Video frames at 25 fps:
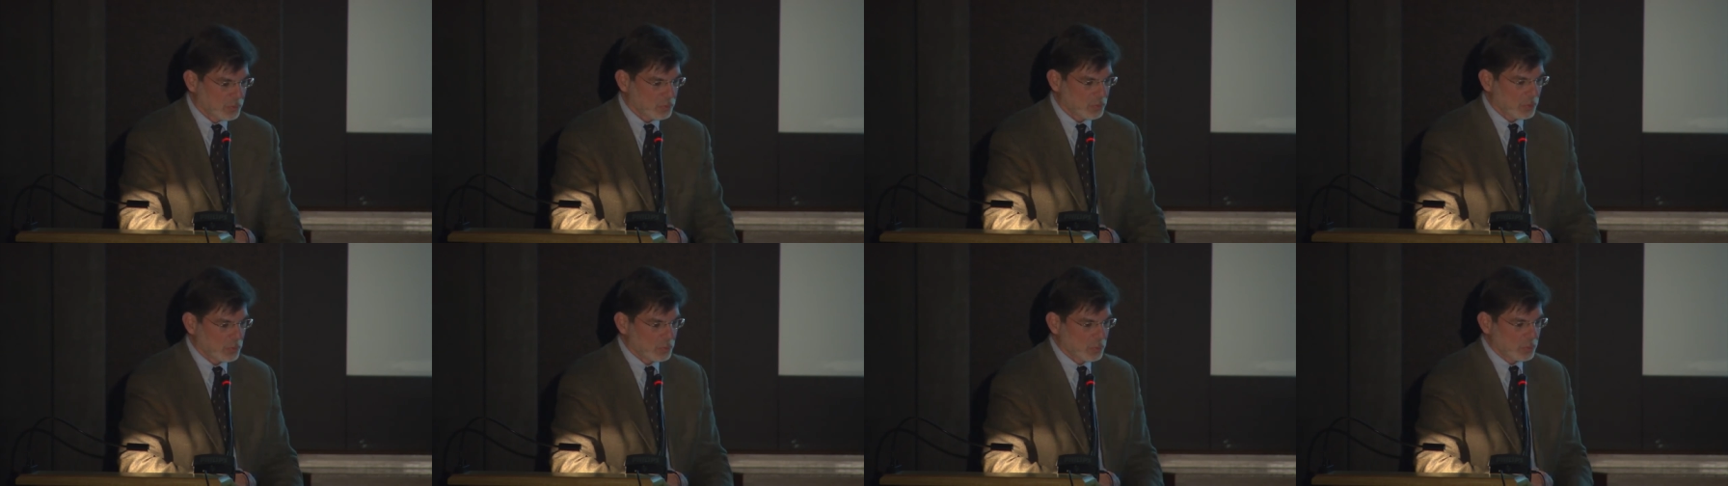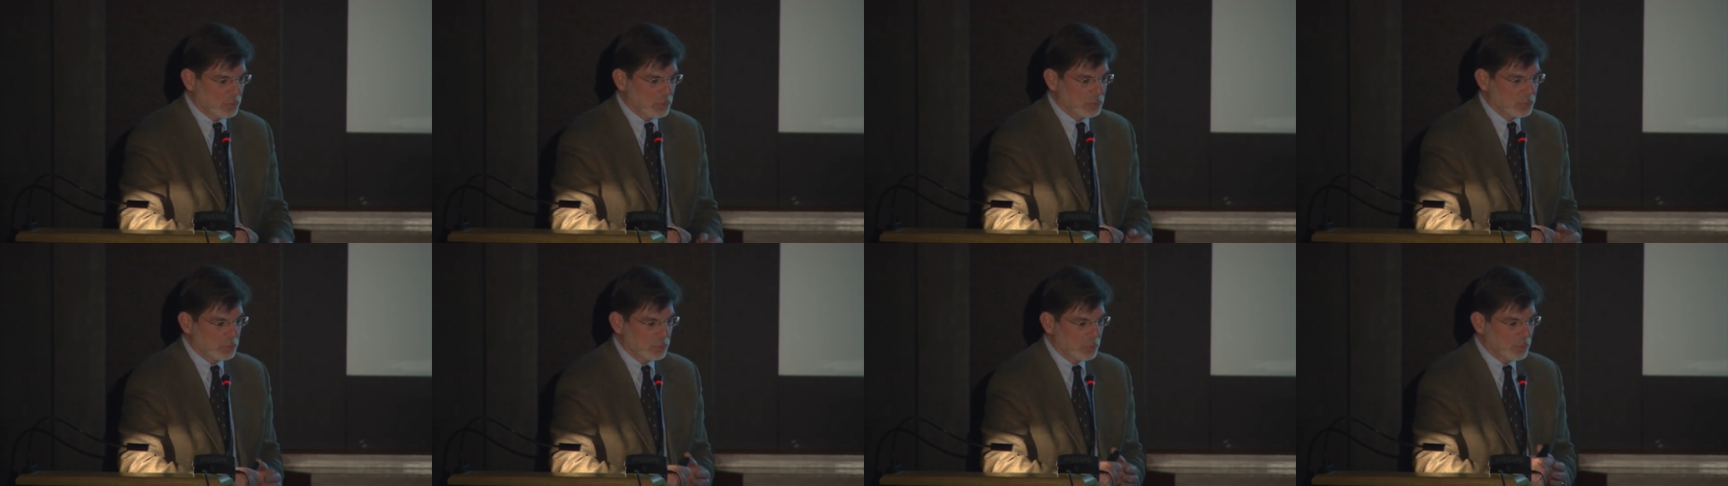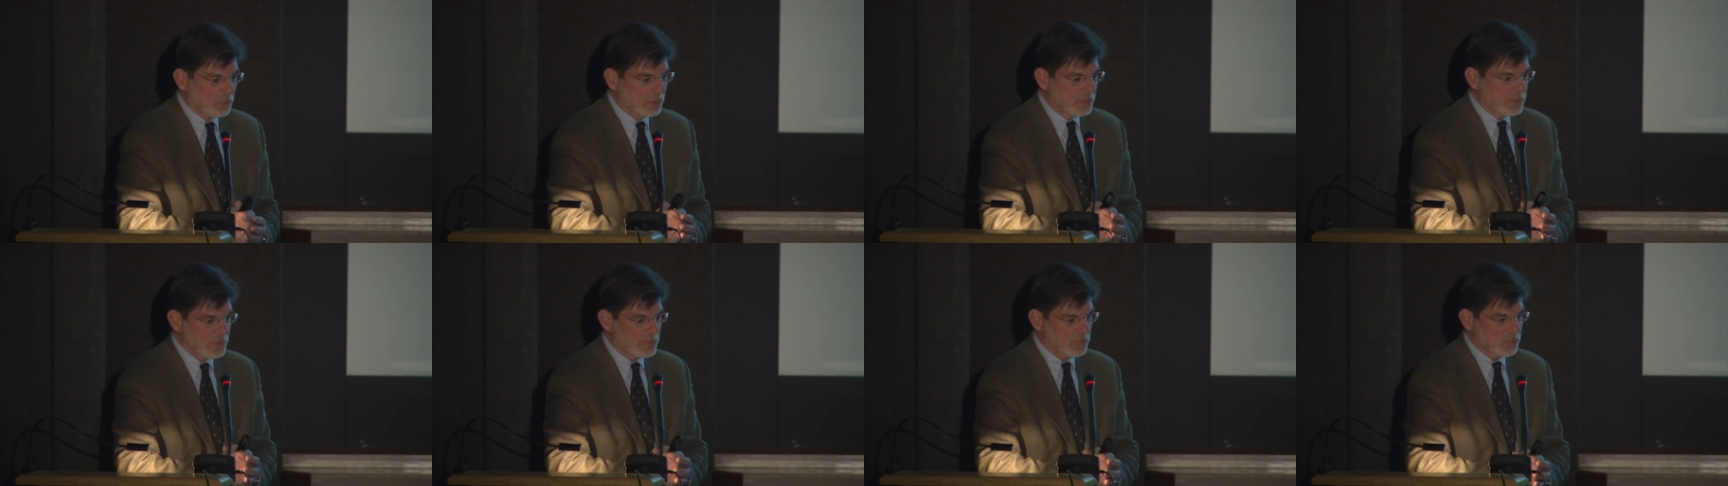So to
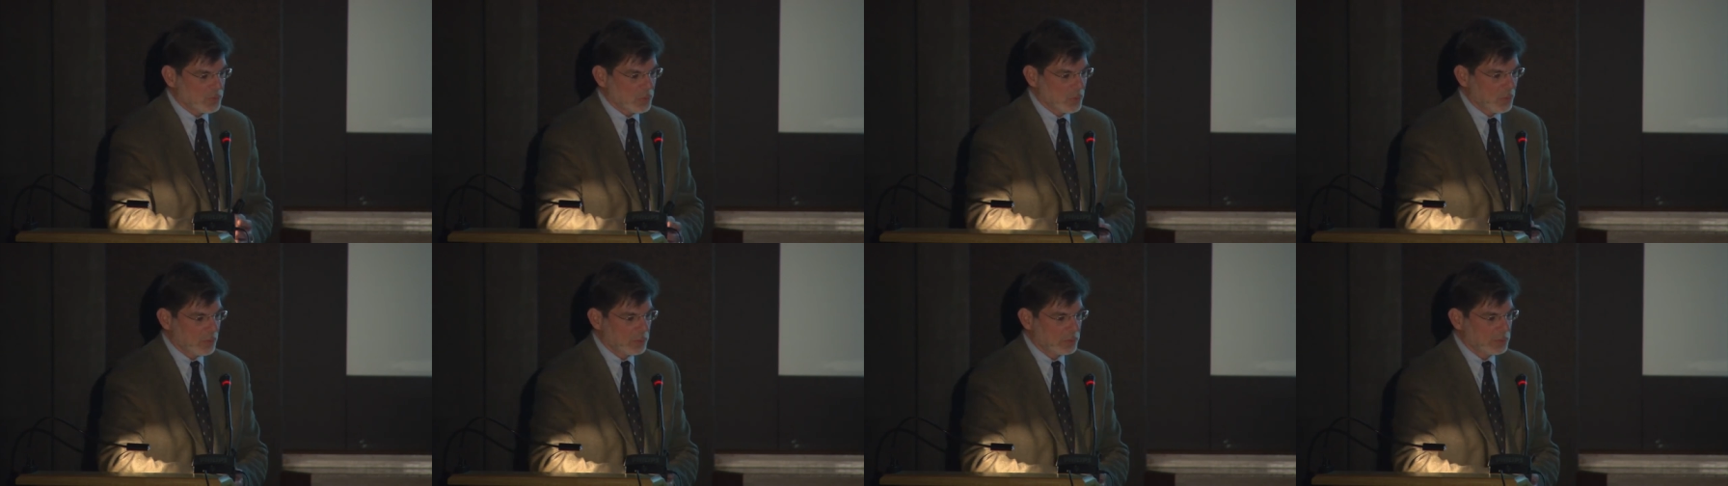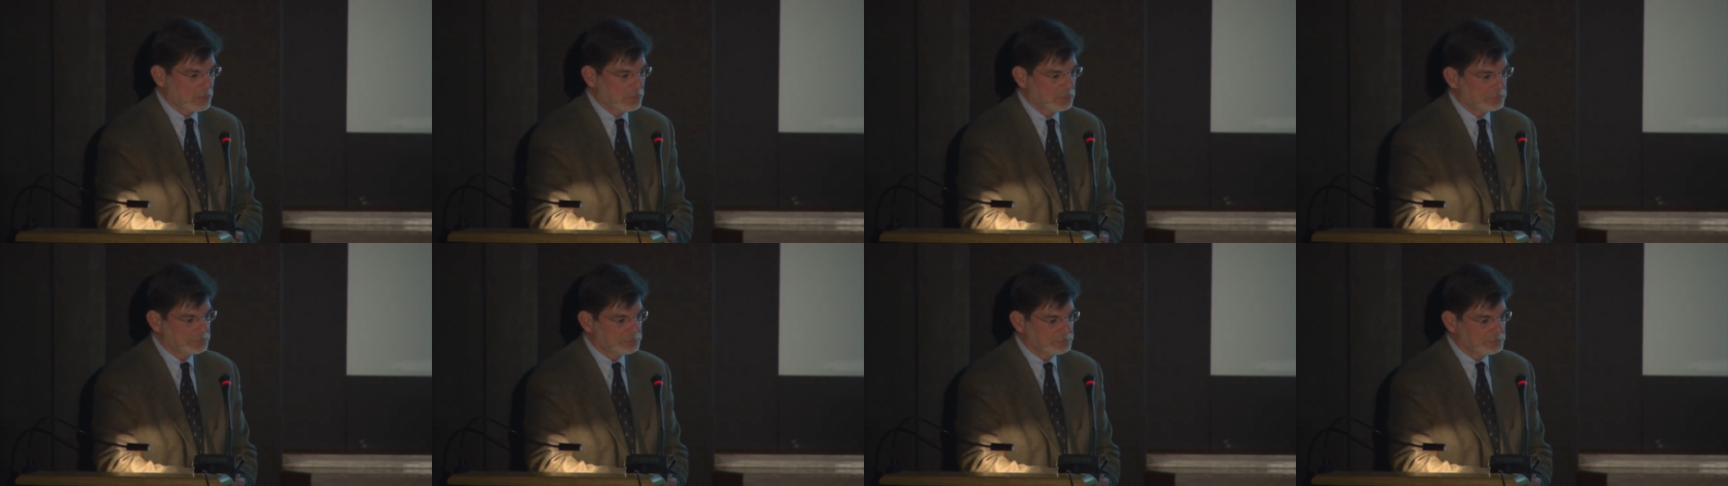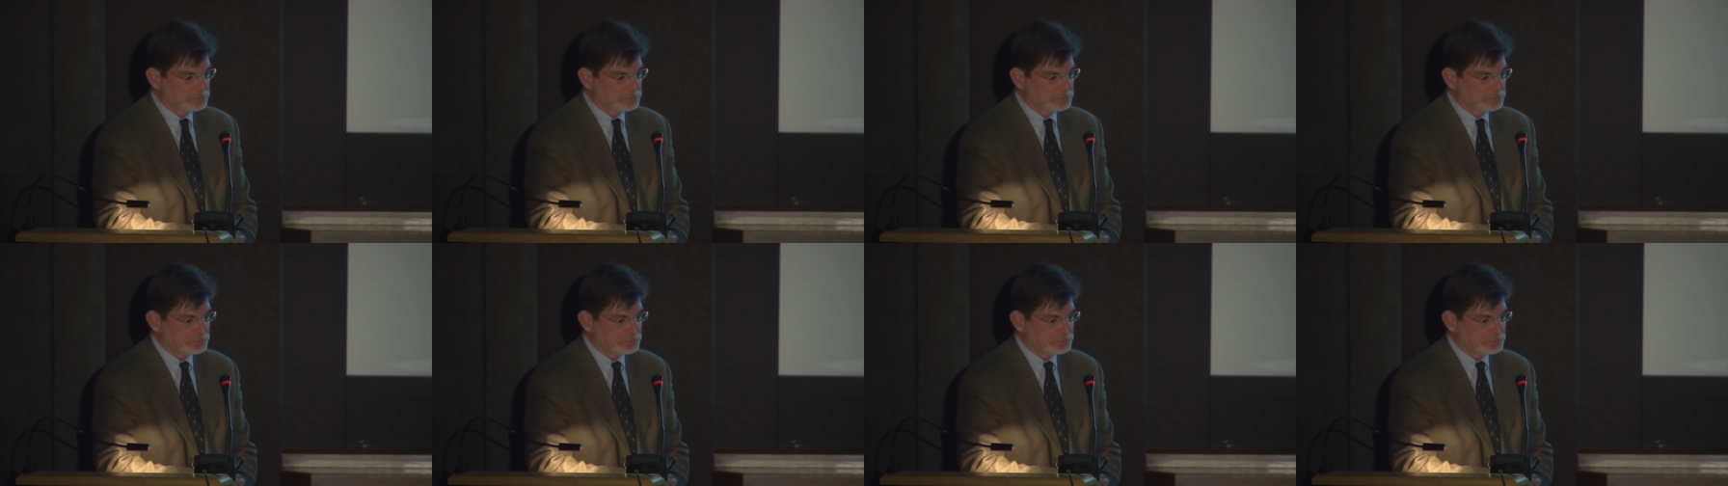conclude this talk,